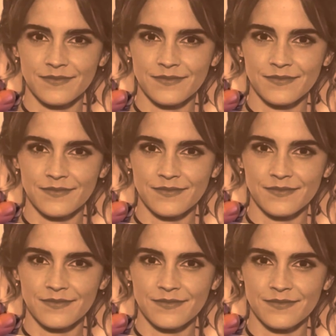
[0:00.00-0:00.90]

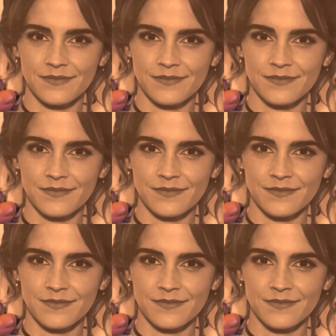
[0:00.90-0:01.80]

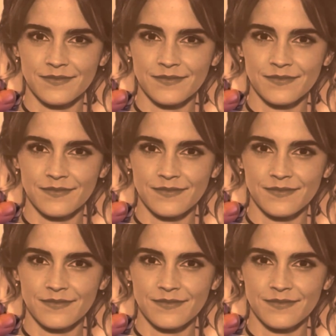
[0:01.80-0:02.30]
Nothing is said.